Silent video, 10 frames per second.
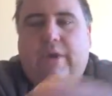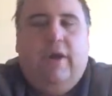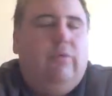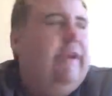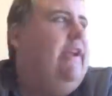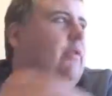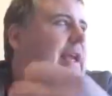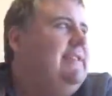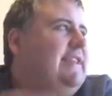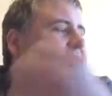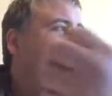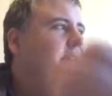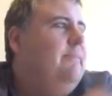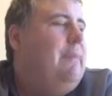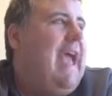We are
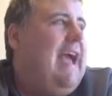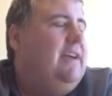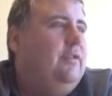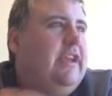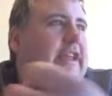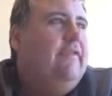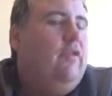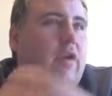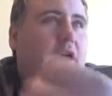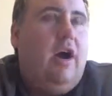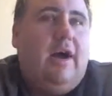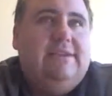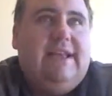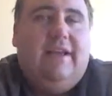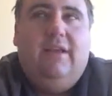regressing back looking for a
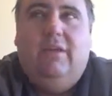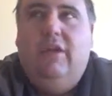cause, like